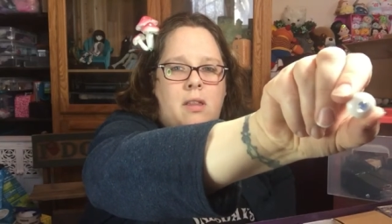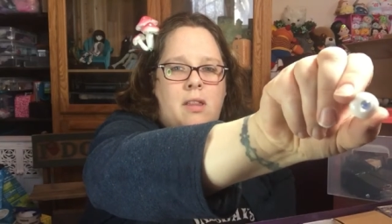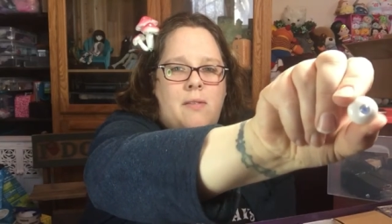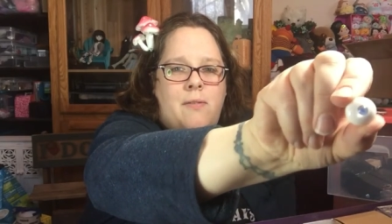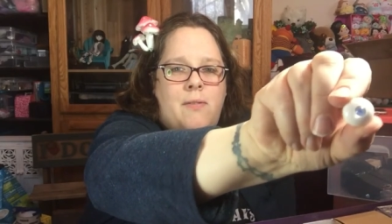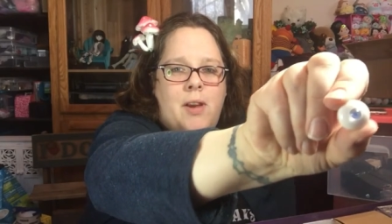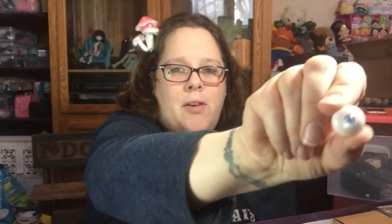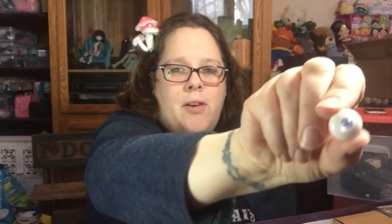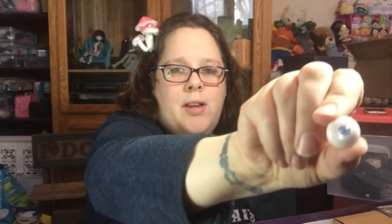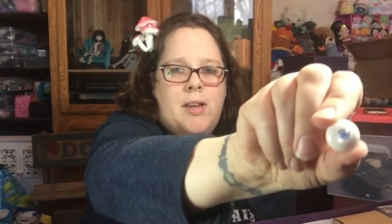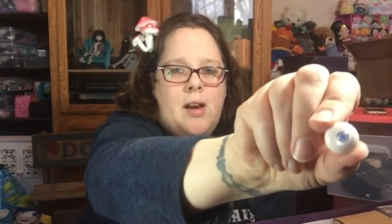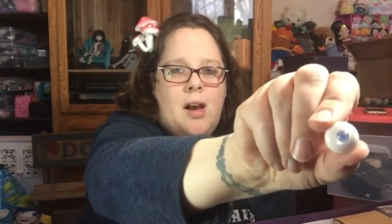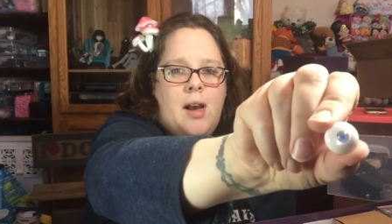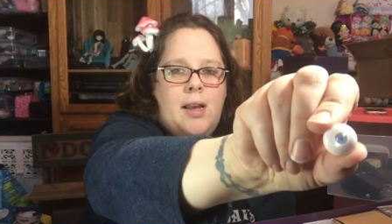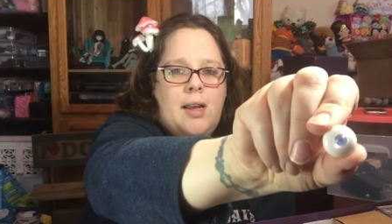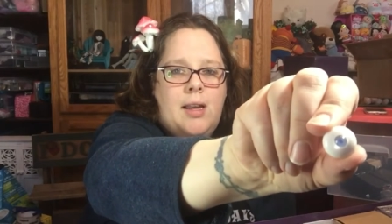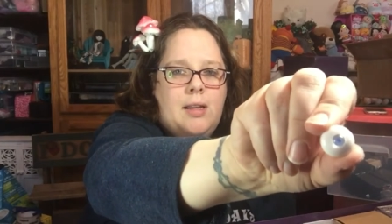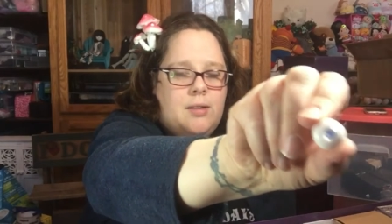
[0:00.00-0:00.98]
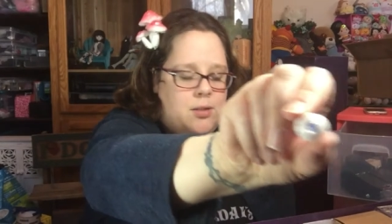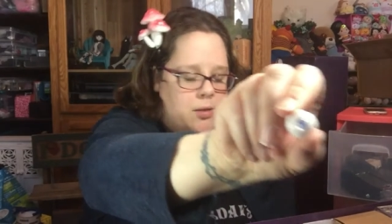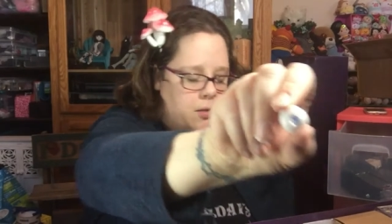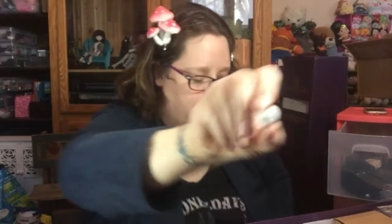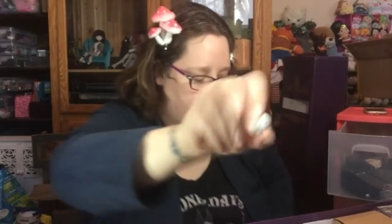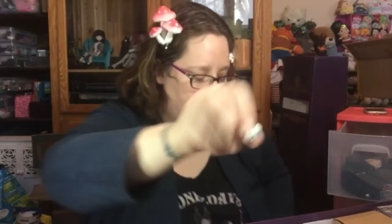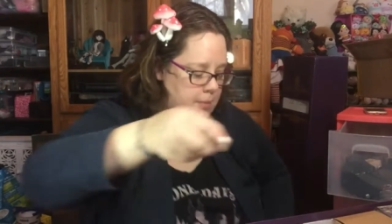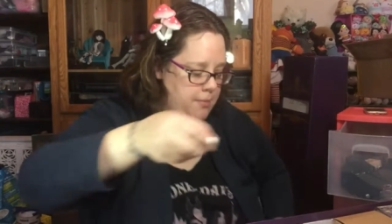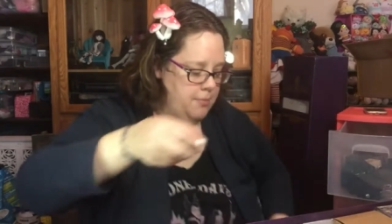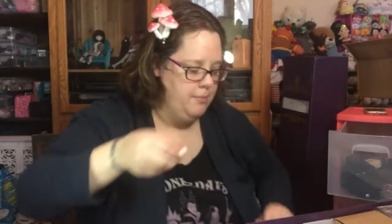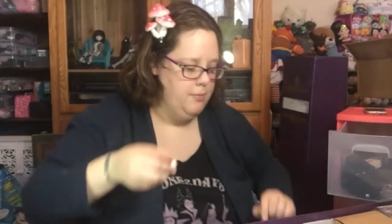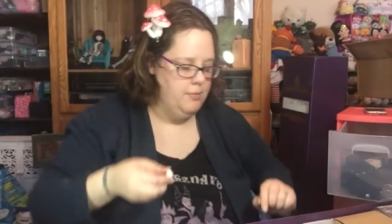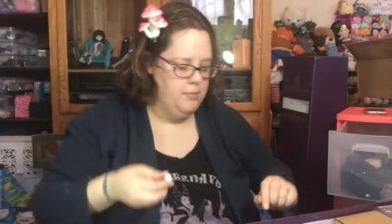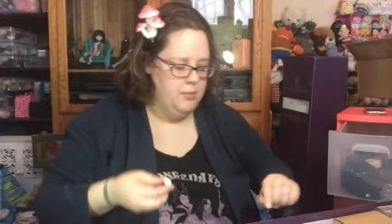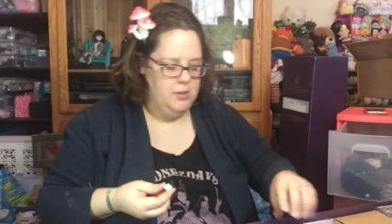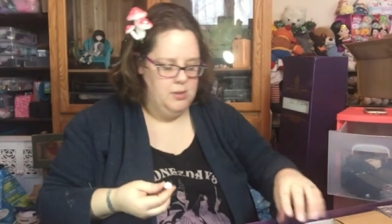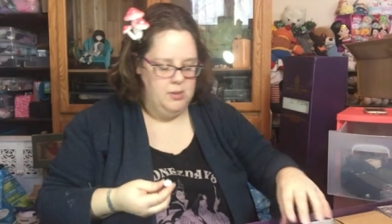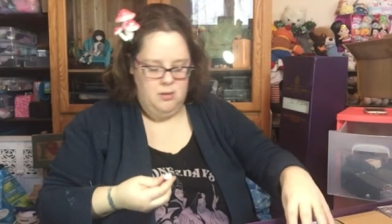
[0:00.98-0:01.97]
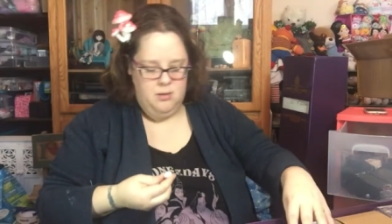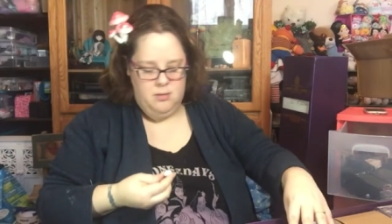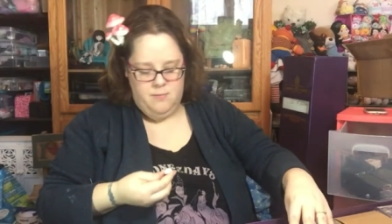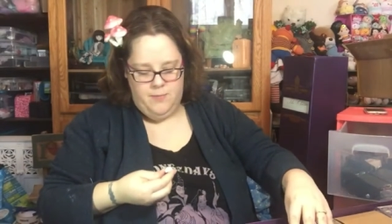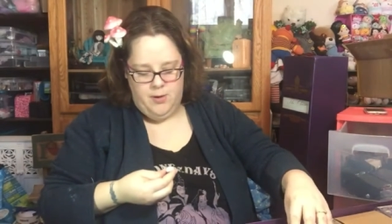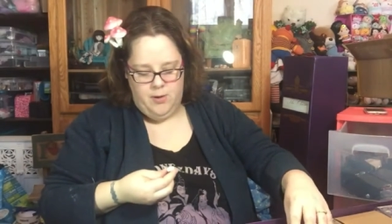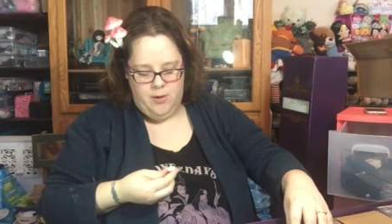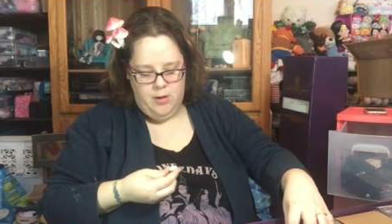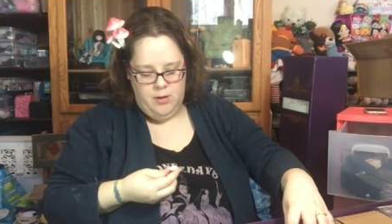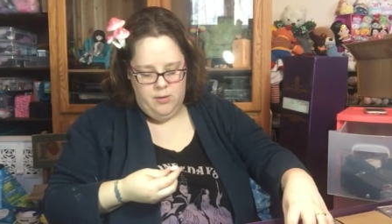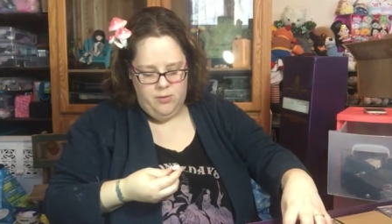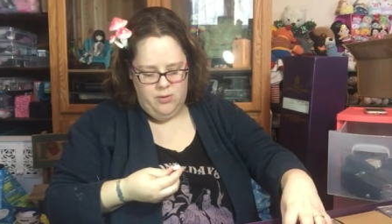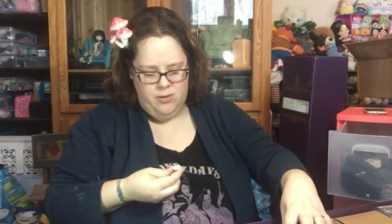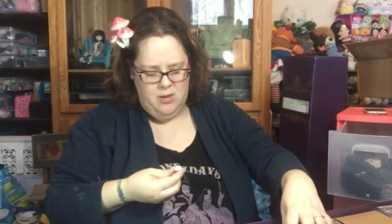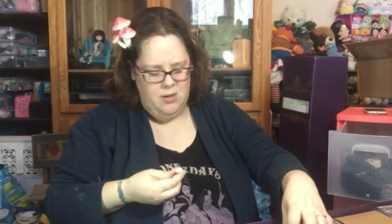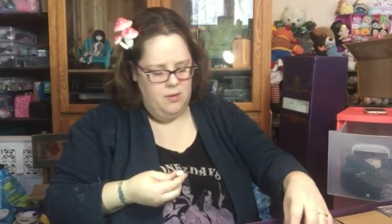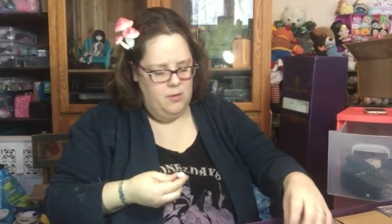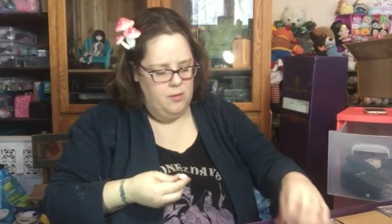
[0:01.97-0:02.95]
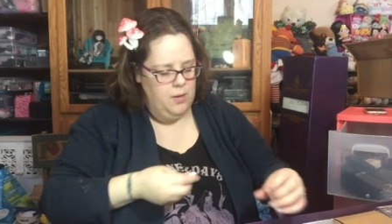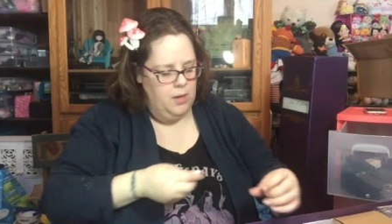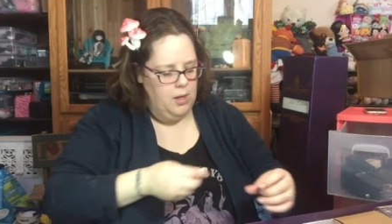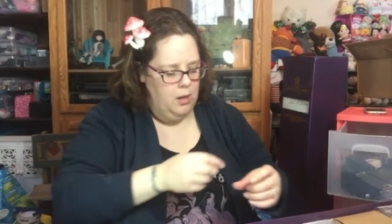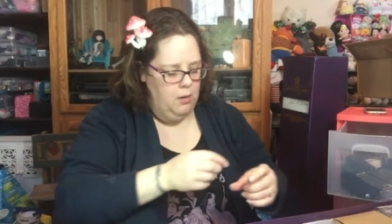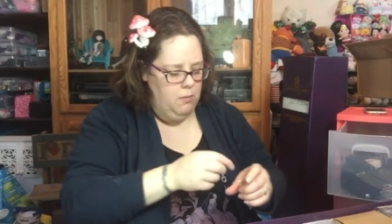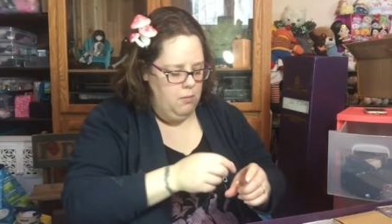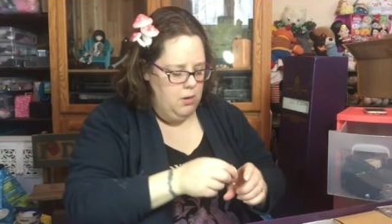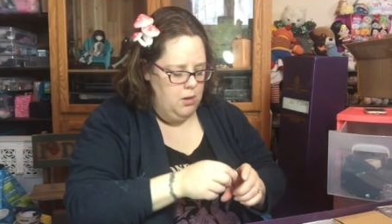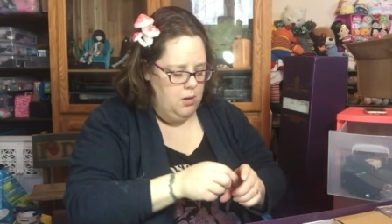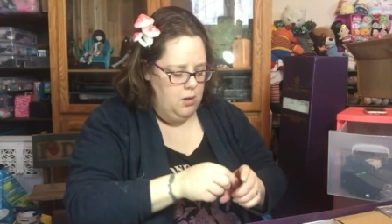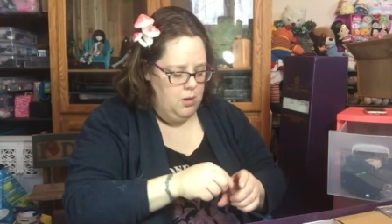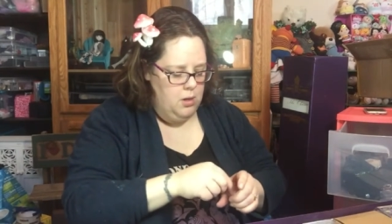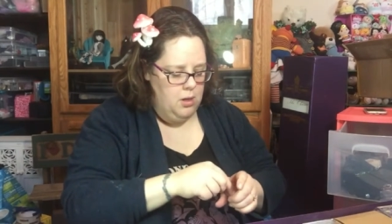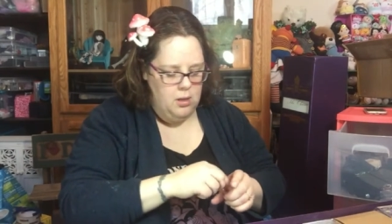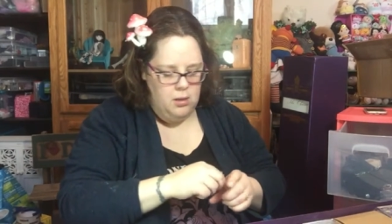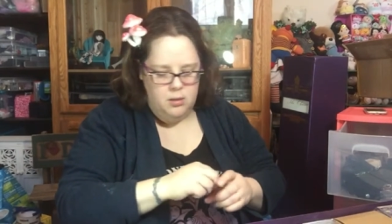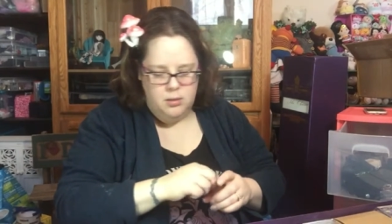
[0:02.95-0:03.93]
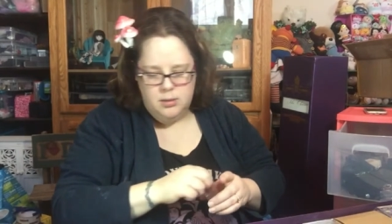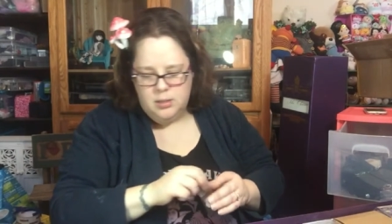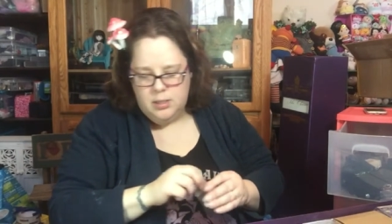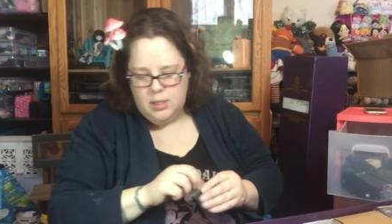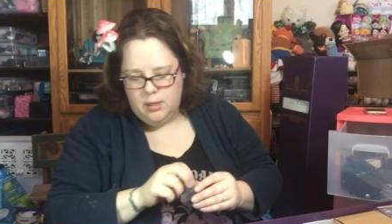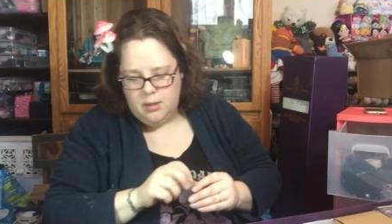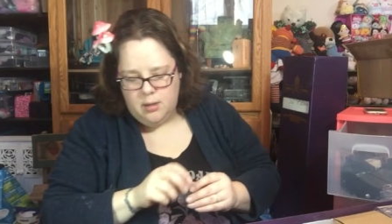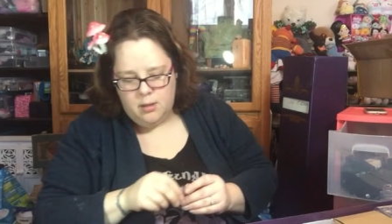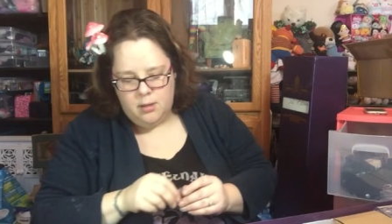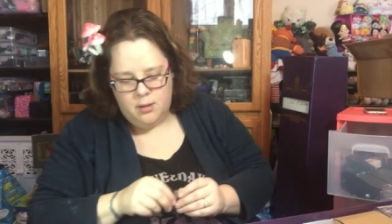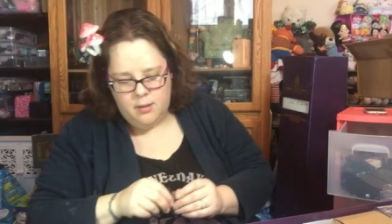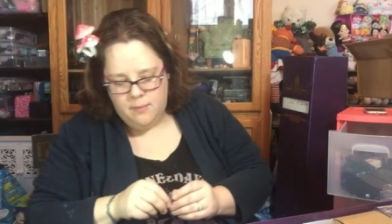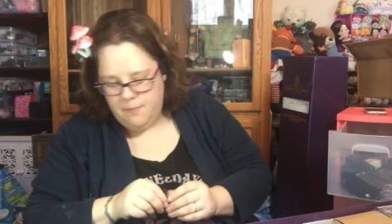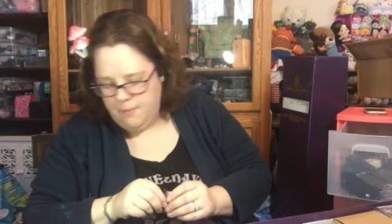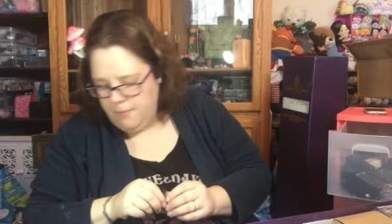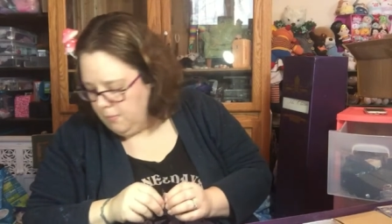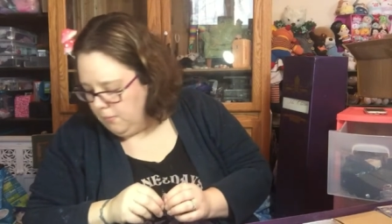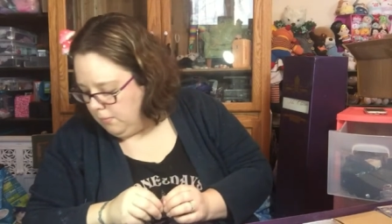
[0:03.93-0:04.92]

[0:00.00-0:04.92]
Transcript: they're very tiny, so I'm very interested to see what it looks like on him.